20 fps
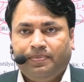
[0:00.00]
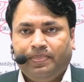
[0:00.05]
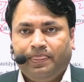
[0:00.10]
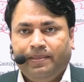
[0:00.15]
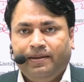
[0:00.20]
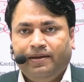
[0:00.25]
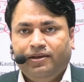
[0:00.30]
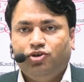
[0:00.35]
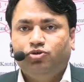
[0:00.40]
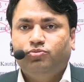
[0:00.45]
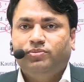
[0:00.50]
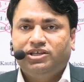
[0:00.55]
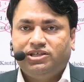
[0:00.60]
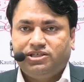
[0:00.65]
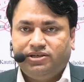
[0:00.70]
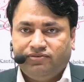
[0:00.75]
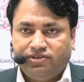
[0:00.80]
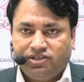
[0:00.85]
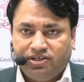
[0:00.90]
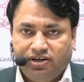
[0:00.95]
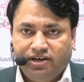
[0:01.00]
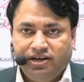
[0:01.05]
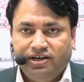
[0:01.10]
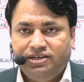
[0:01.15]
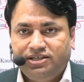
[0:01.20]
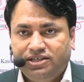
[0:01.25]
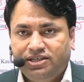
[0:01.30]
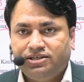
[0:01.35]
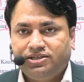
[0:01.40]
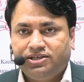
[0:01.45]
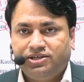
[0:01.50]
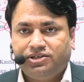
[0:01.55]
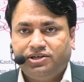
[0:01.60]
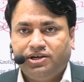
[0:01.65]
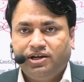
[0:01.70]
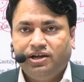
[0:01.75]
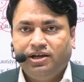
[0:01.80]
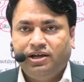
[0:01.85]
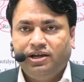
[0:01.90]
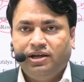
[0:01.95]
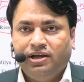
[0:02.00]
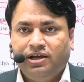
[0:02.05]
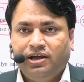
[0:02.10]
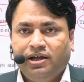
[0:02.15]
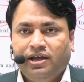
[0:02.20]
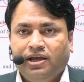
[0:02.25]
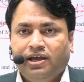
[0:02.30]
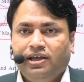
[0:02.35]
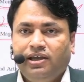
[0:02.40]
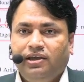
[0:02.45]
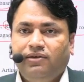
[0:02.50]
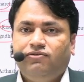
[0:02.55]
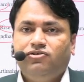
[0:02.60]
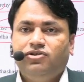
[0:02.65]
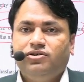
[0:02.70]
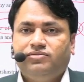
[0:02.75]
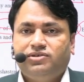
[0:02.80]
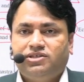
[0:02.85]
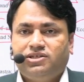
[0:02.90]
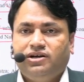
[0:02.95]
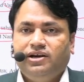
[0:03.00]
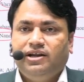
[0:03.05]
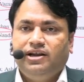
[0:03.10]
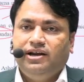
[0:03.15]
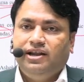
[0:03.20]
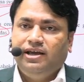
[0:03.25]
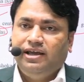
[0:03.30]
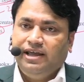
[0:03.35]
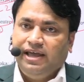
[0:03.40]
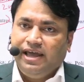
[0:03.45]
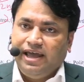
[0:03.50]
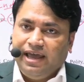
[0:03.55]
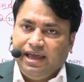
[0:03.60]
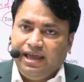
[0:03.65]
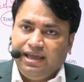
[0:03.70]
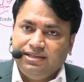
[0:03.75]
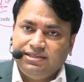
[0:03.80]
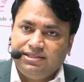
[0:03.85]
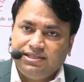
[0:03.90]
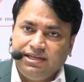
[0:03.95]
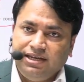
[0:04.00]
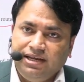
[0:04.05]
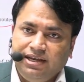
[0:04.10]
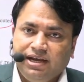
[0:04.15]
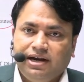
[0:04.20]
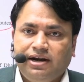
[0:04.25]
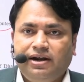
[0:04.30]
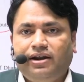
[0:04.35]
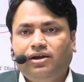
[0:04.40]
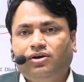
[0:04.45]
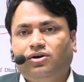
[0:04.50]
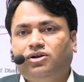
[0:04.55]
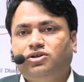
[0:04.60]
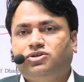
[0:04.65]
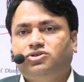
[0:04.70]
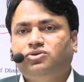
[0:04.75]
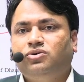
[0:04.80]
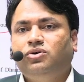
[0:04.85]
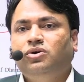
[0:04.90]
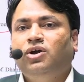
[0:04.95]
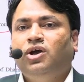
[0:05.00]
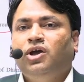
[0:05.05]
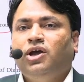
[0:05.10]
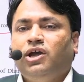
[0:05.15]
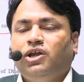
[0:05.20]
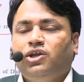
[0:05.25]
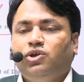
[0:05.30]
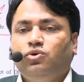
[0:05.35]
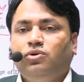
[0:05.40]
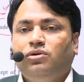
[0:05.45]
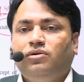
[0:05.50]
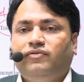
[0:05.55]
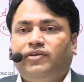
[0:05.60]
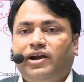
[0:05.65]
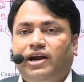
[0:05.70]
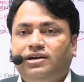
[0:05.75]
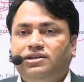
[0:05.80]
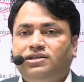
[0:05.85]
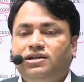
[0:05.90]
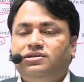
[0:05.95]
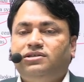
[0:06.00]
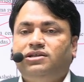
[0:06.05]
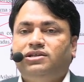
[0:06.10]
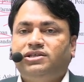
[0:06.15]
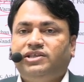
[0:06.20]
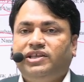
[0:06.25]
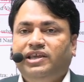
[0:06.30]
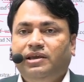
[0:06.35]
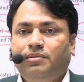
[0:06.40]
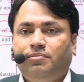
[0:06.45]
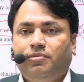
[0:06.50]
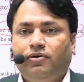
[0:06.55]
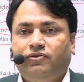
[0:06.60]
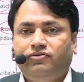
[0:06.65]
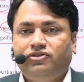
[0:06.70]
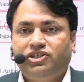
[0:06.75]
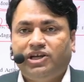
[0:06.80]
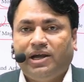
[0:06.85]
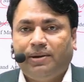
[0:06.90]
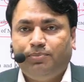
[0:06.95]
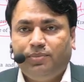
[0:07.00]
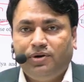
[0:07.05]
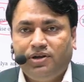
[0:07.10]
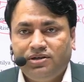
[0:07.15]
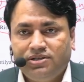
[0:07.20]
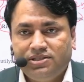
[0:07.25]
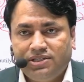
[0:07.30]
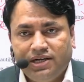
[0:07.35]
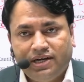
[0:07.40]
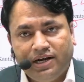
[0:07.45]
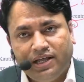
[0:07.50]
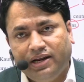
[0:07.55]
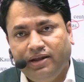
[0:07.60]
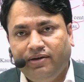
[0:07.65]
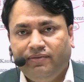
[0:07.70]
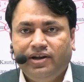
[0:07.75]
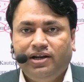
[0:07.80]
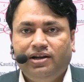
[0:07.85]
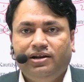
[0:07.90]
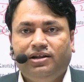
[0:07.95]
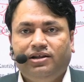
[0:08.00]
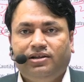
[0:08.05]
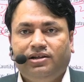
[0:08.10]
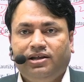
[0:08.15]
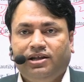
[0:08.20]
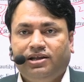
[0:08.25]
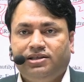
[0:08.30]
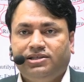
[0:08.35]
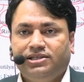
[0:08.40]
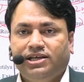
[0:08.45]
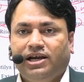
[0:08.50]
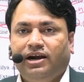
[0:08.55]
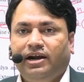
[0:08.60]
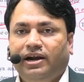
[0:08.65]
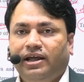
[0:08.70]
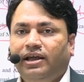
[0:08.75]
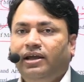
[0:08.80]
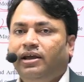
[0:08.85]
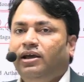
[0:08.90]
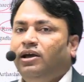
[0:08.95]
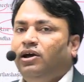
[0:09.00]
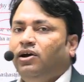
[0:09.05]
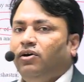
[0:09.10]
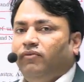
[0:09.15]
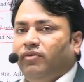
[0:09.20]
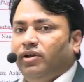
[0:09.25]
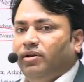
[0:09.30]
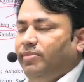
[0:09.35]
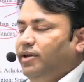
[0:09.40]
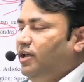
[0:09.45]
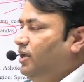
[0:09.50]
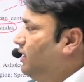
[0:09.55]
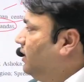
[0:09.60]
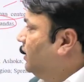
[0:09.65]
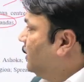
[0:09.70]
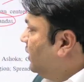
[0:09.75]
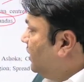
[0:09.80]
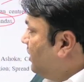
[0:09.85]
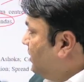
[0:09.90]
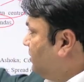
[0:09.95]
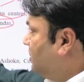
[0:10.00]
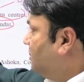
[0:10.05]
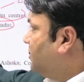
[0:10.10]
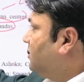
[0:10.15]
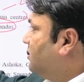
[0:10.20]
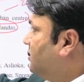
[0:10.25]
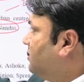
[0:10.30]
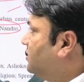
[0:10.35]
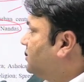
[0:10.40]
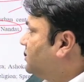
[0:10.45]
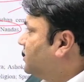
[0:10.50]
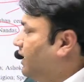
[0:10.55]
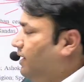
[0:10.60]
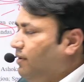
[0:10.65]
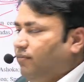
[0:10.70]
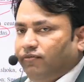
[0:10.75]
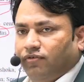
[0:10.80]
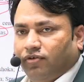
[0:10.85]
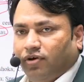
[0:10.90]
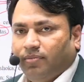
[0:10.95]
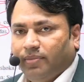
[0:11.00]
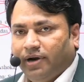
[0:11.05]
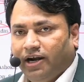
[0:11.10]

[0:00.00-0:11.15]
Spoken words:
You must have studied GS history. If you have studied NCERT also, you will find that the scheme of chapters that are given in the NCERT will be in the same format.